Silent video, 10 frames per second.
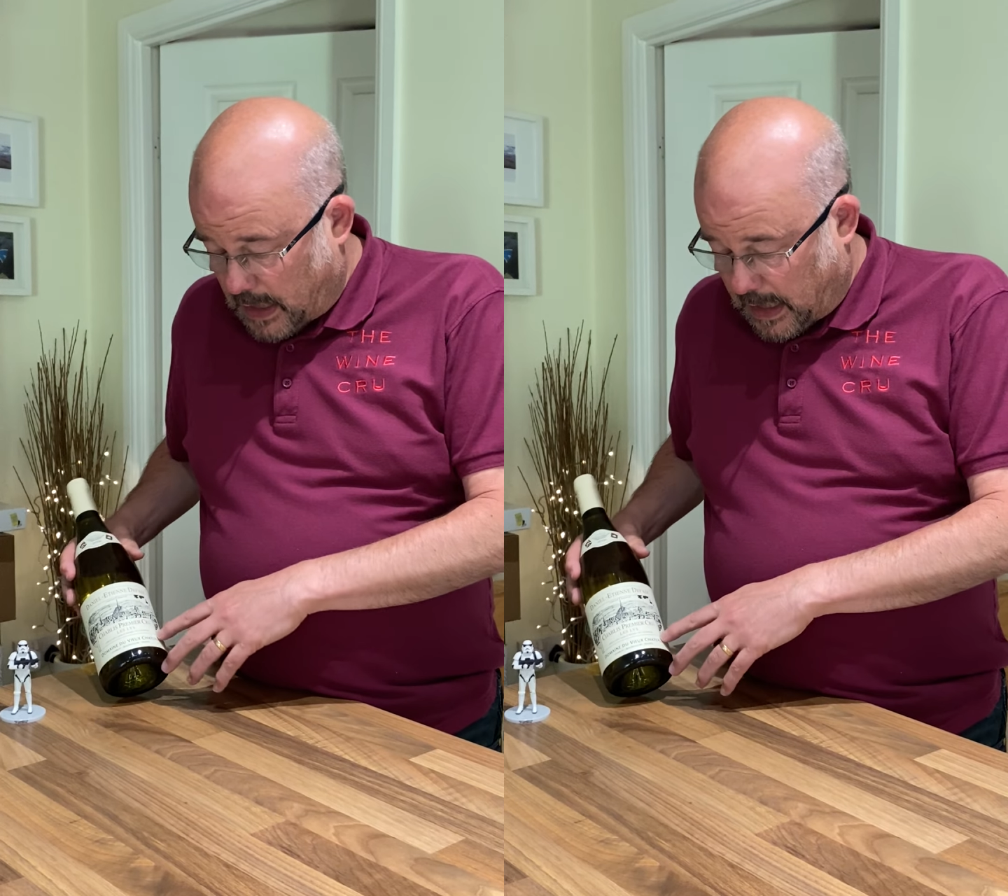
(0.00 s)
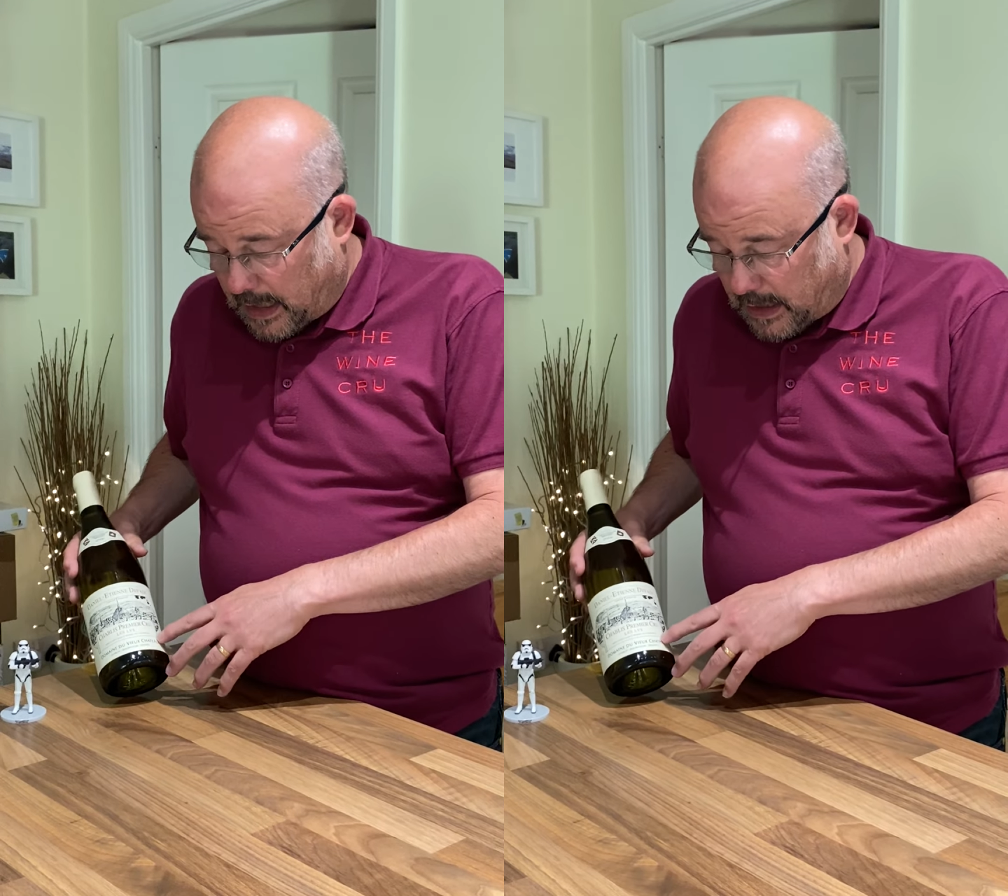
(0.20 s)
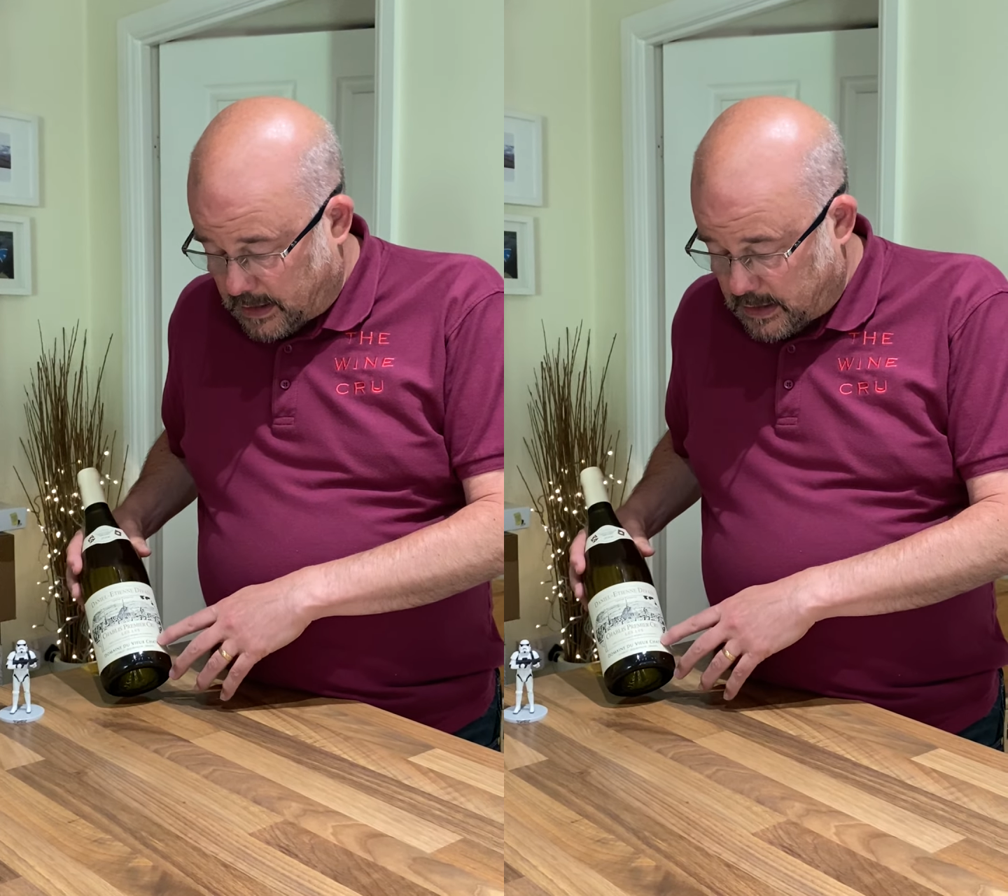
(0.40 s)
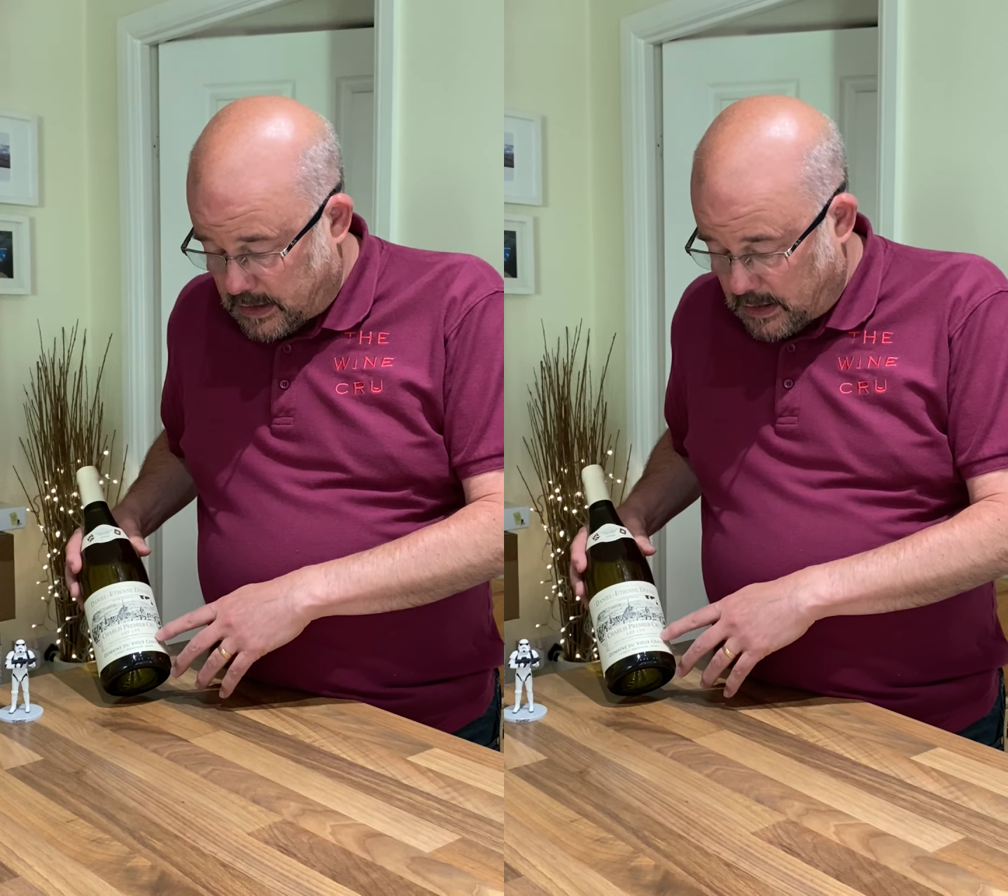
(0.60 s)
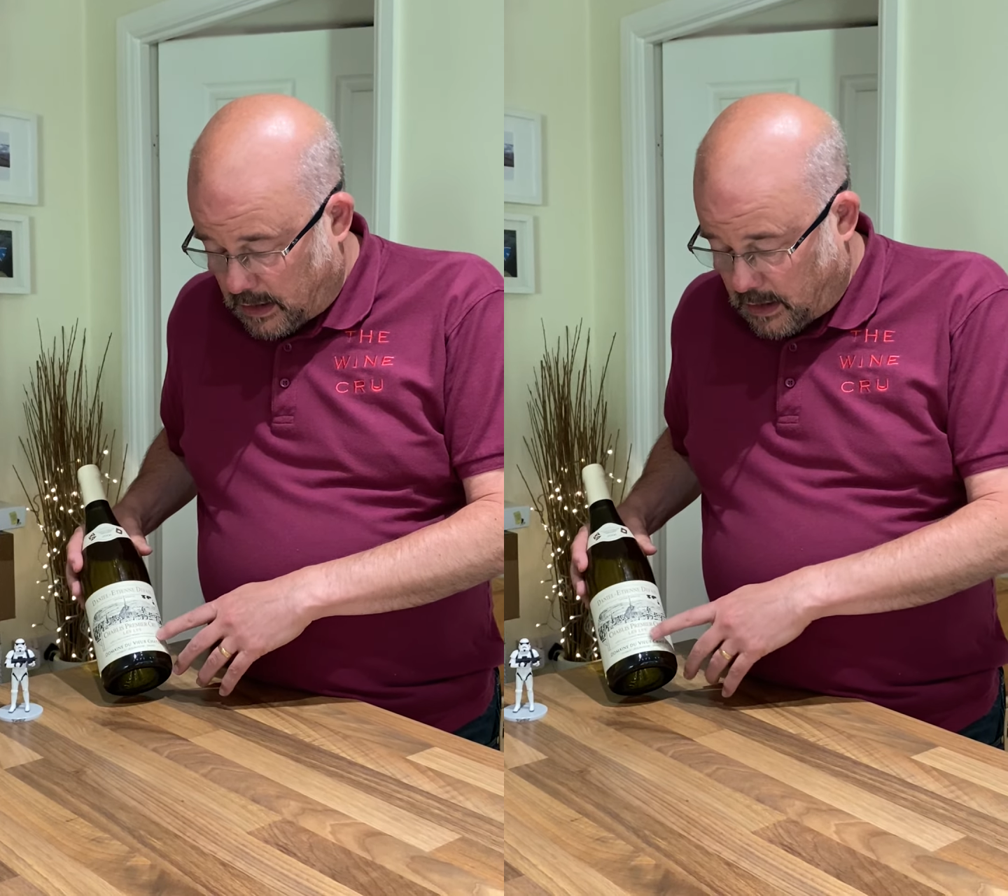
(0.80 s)

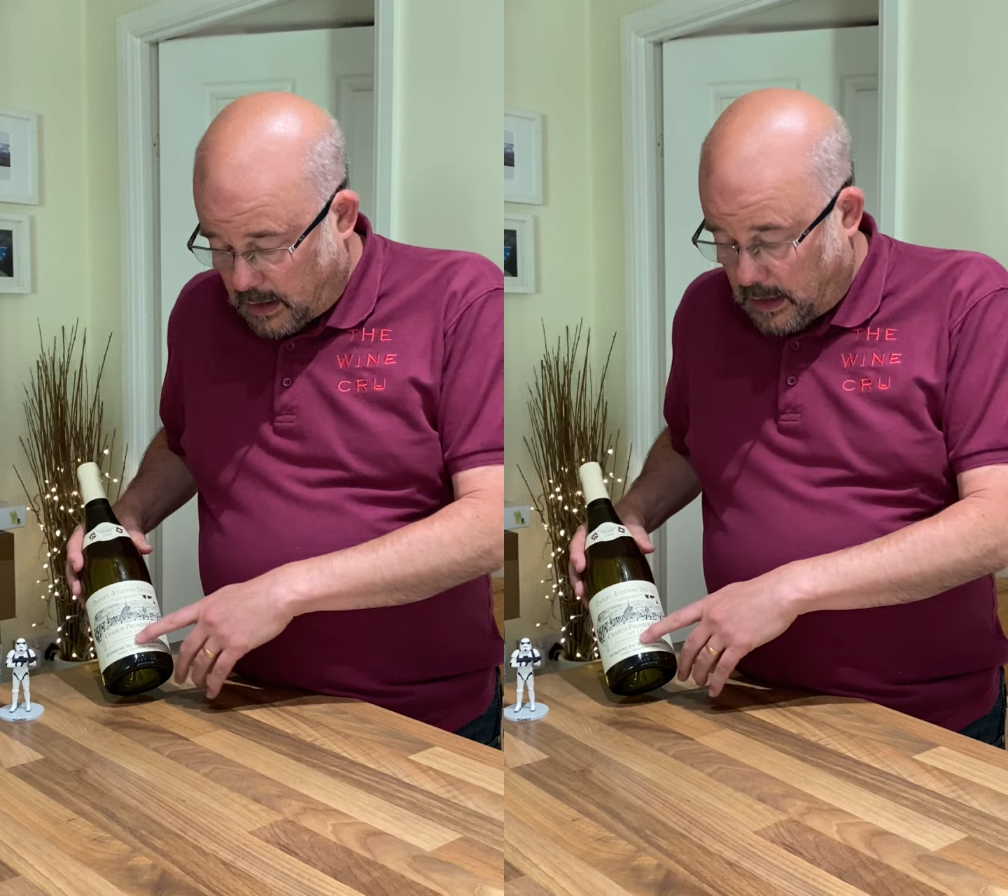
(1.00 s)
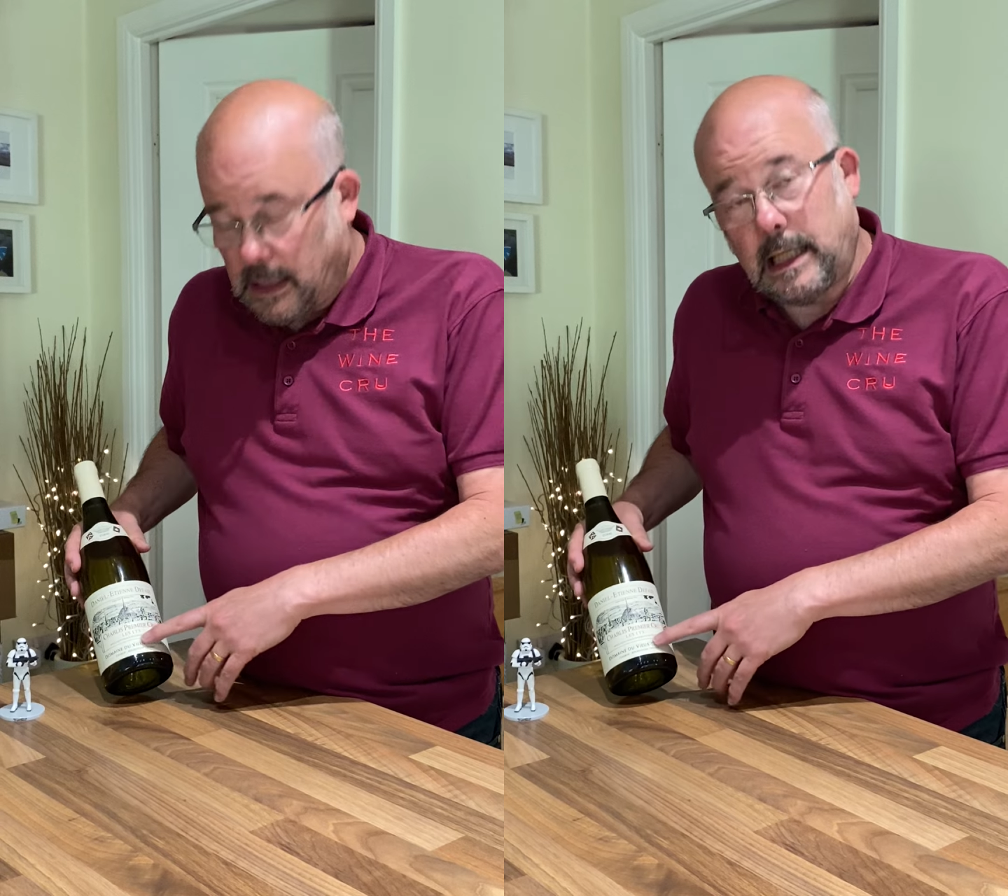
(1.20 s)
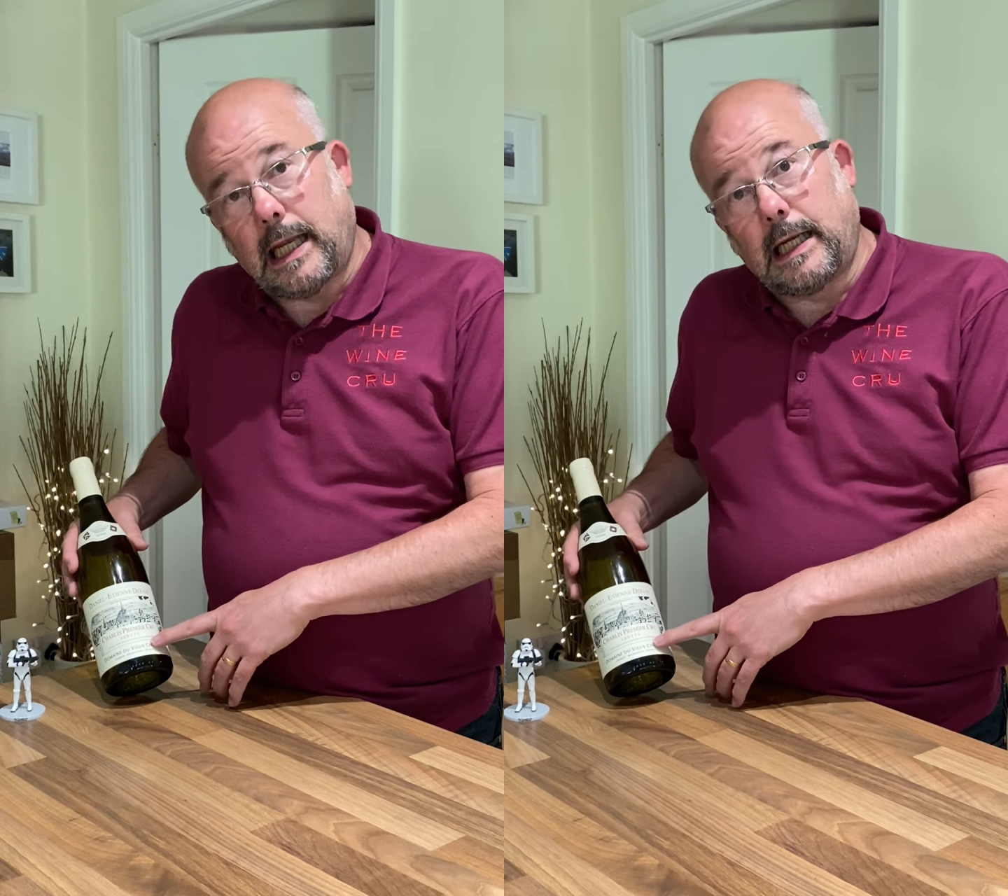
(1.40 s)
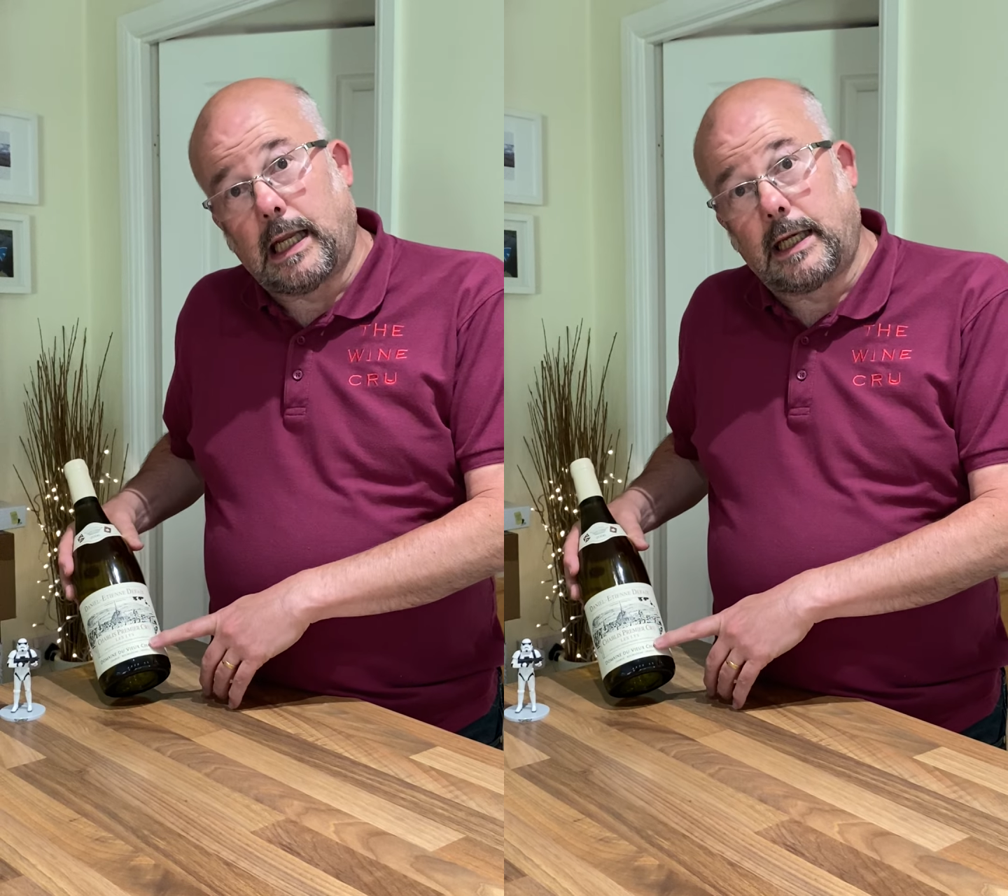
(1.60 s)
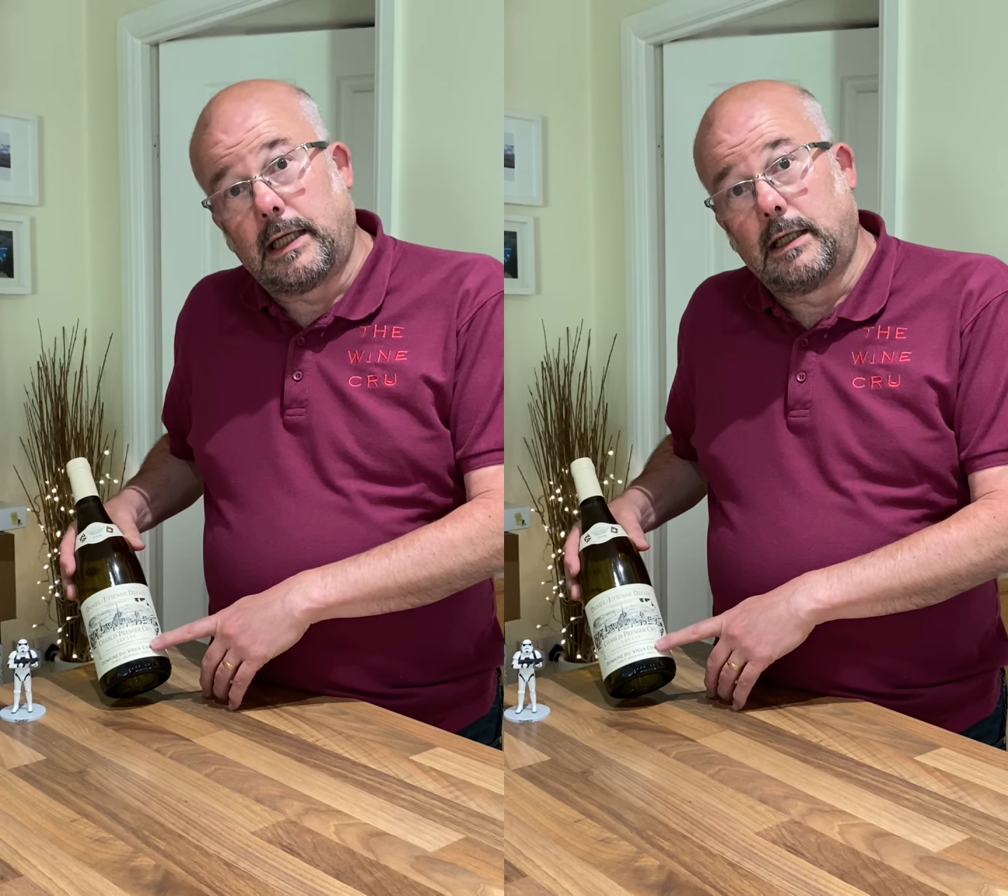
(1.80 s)
as
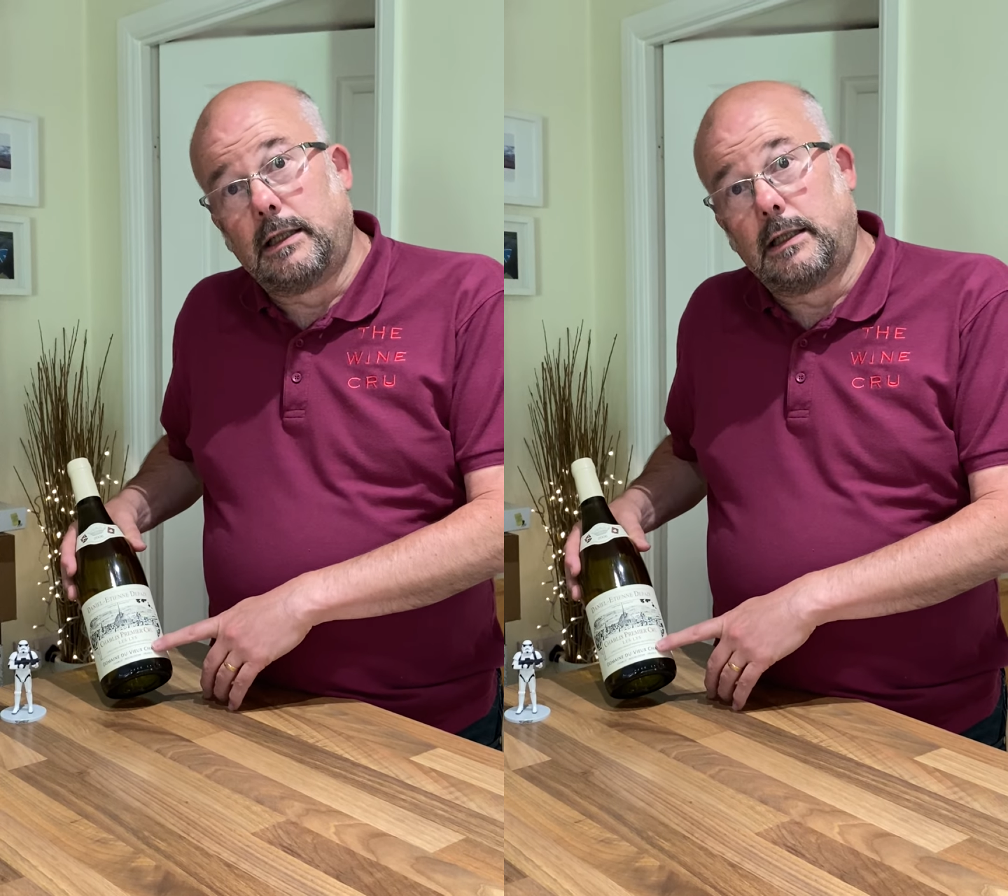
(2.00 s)
Leys.